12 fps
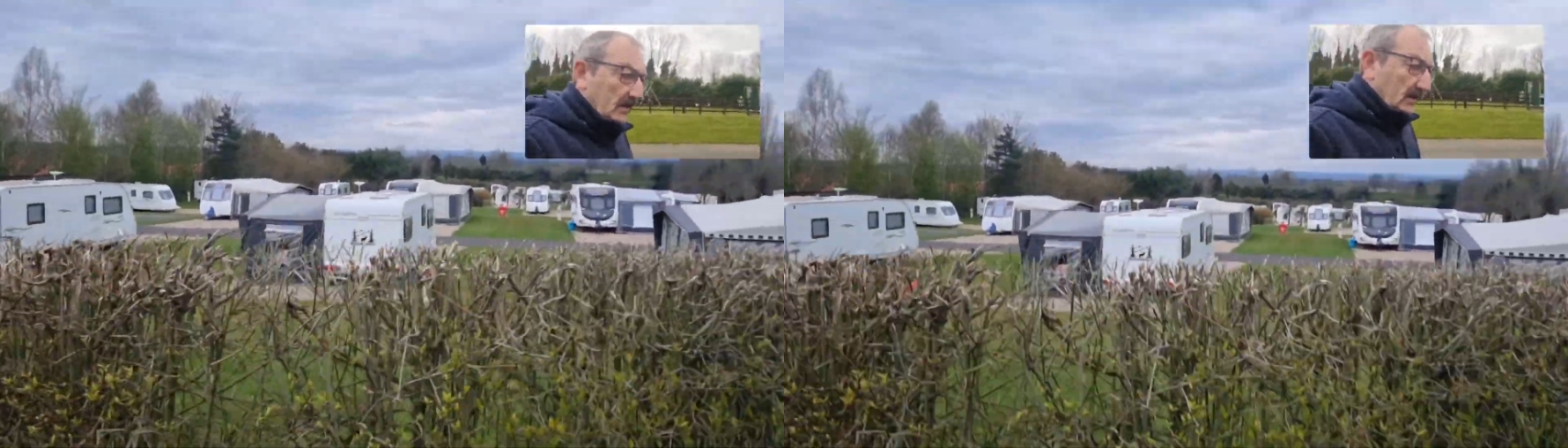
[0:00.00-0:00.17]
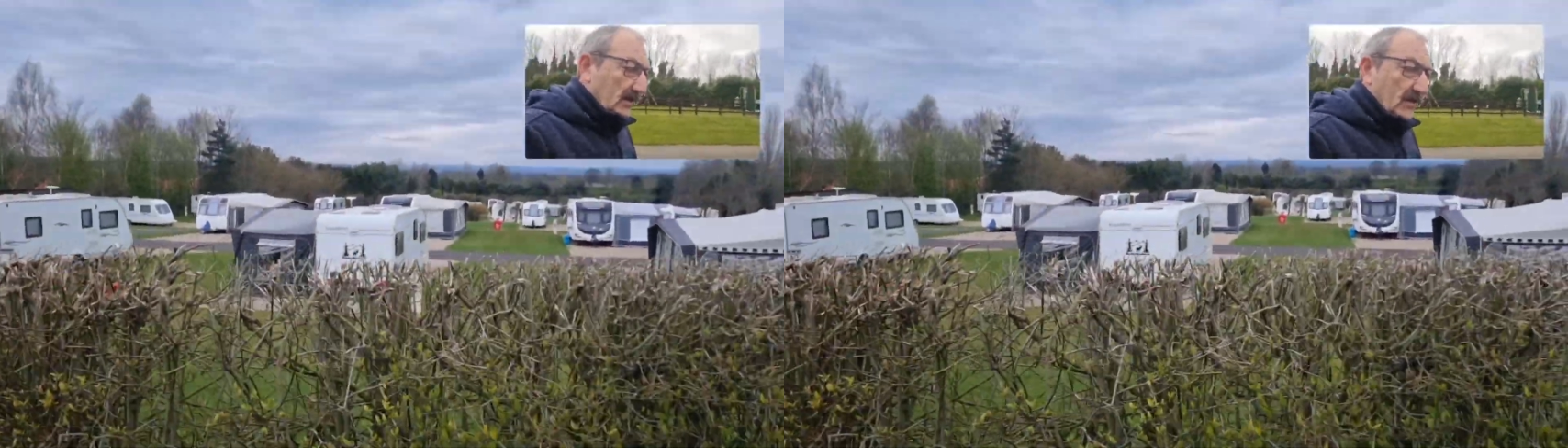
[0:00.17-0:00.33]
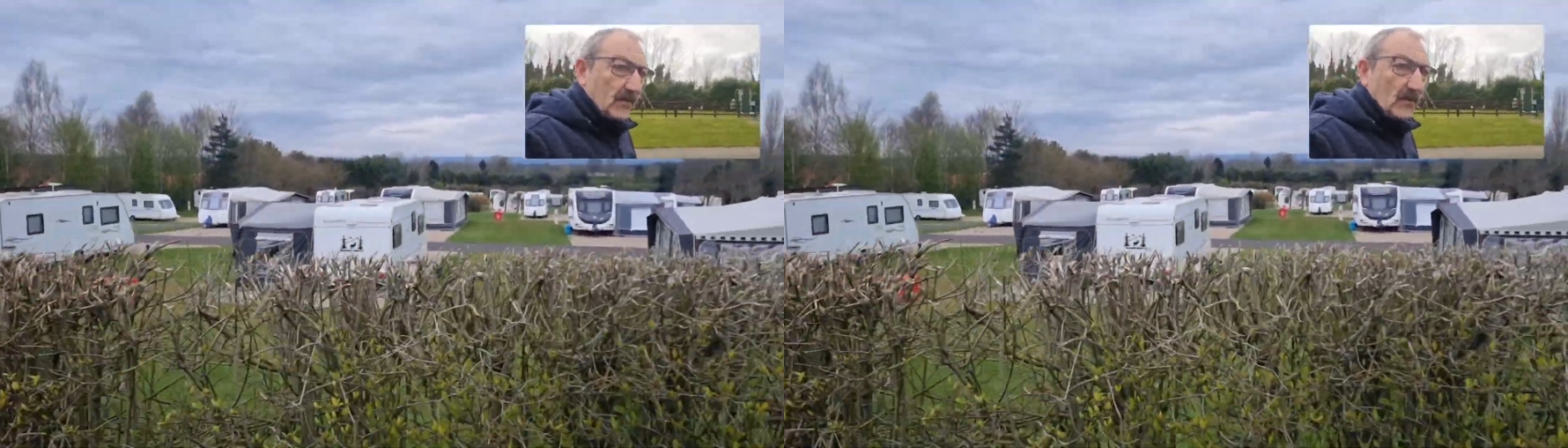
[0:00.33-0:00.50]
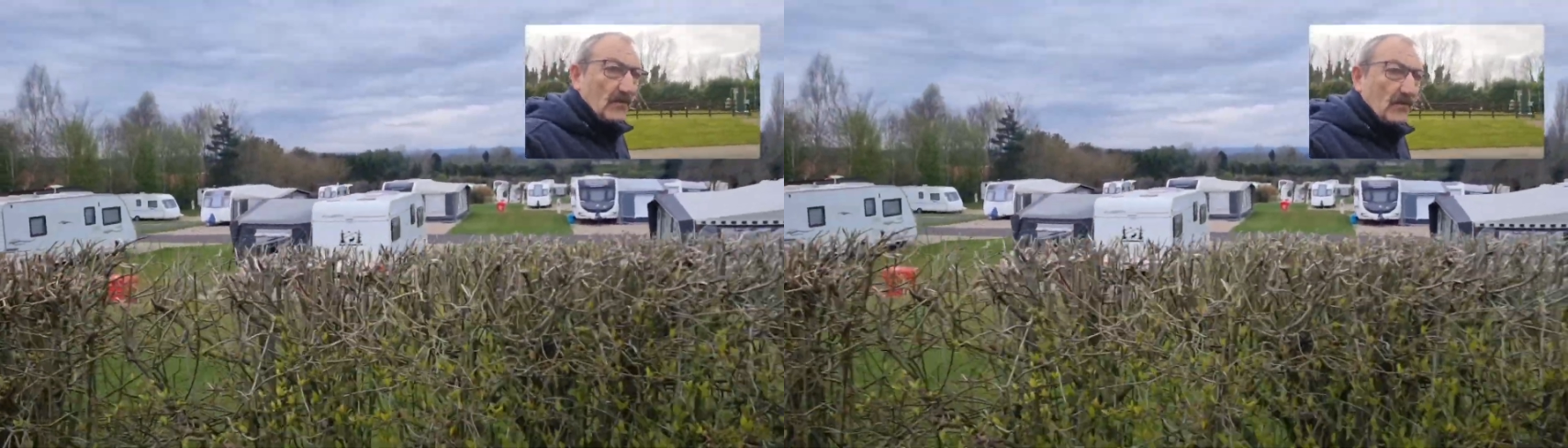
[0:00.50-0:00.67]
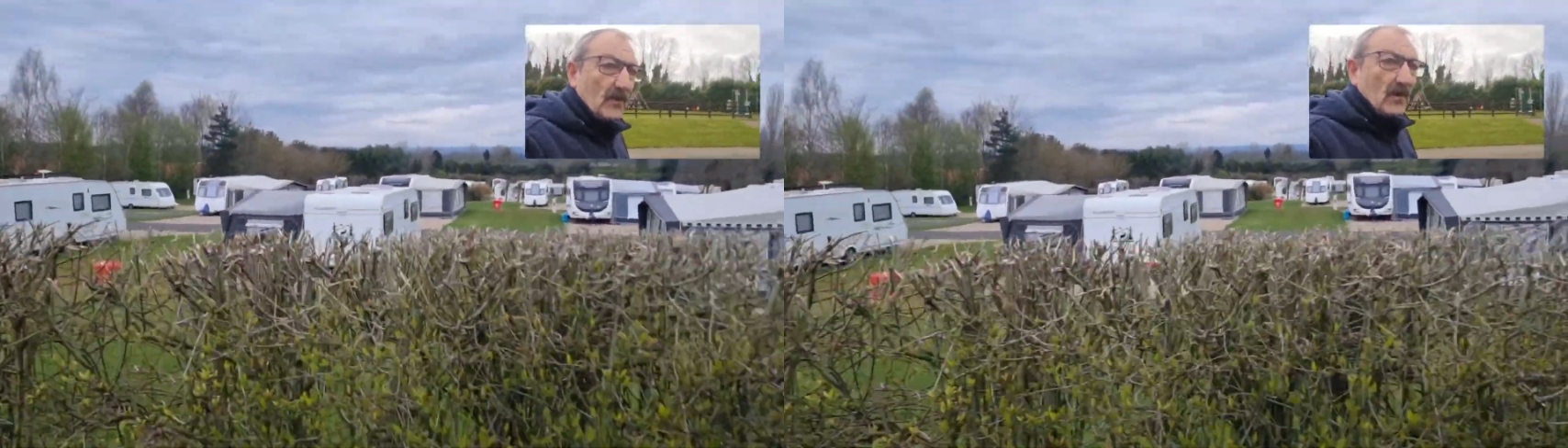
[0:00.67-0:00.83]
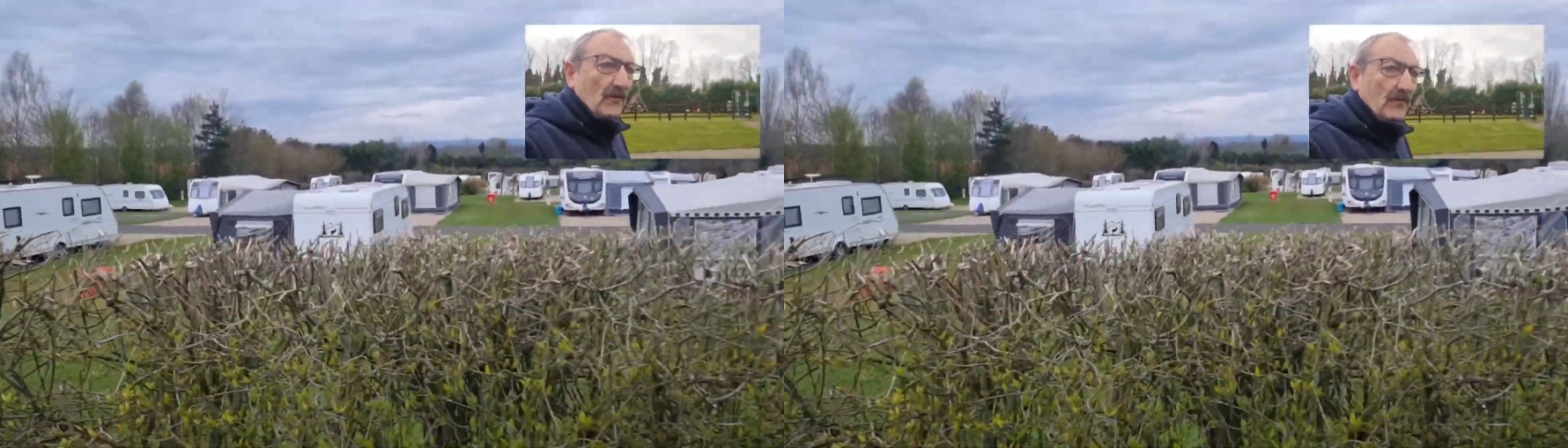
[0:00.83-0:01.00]
But
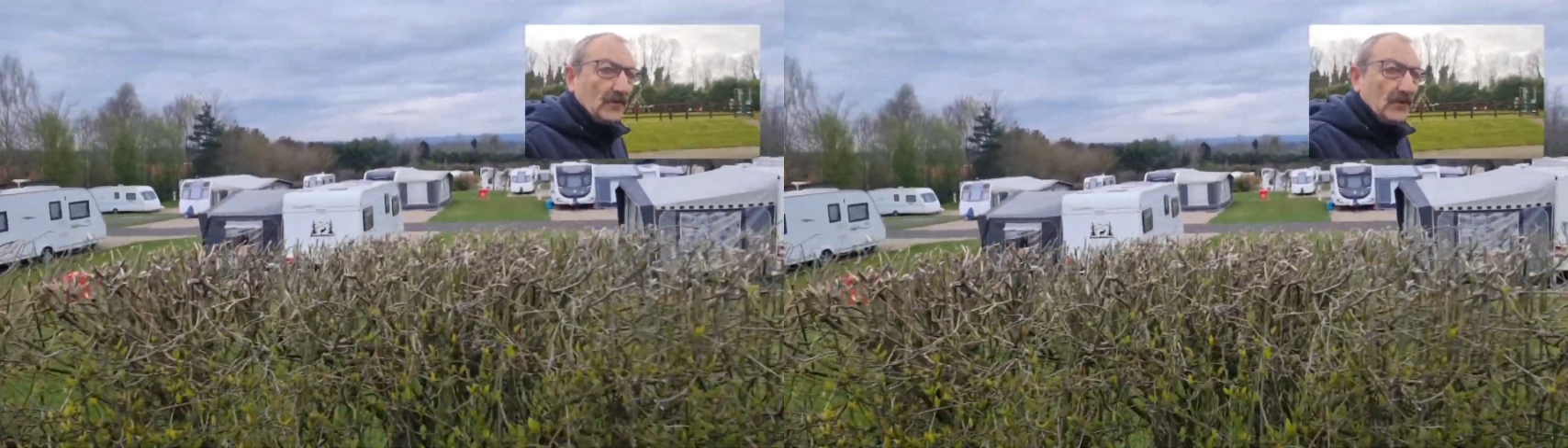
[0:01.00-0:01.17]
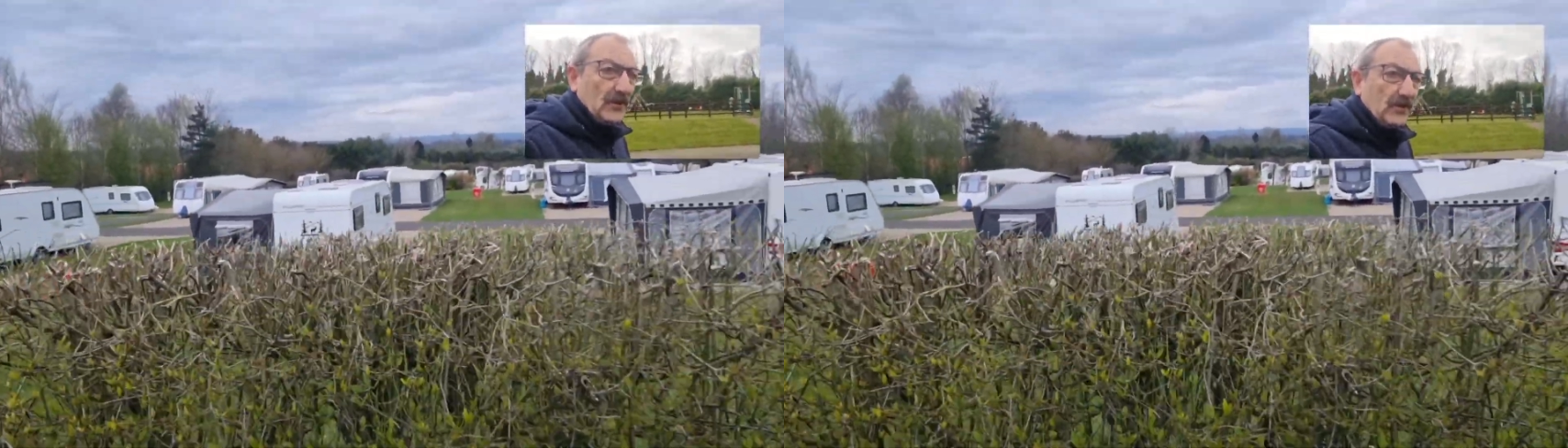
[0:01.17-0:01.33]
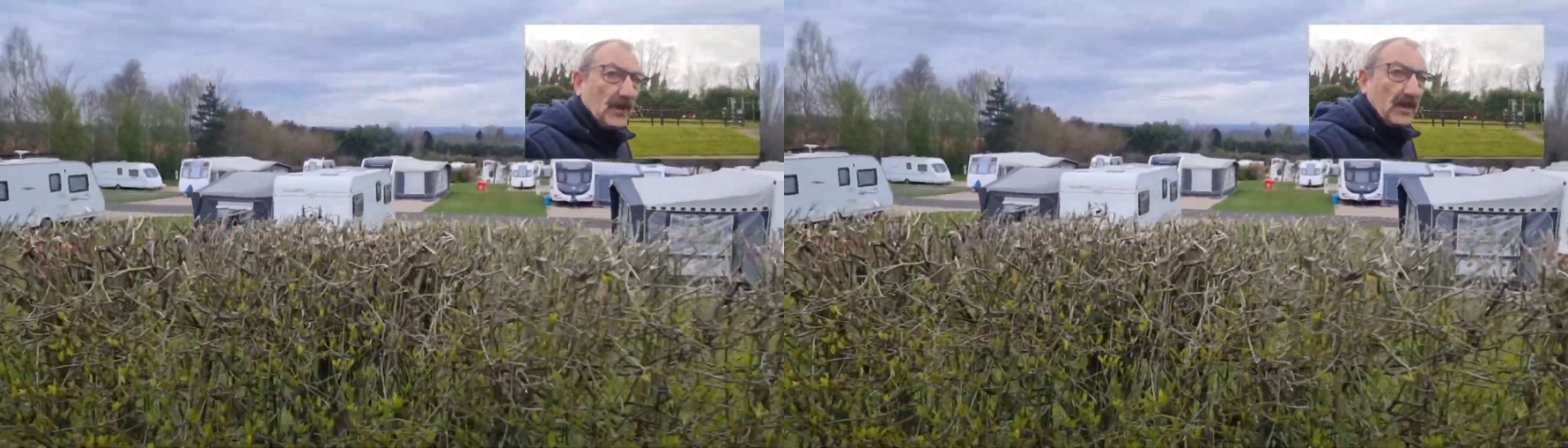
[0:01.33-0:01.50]
for our visit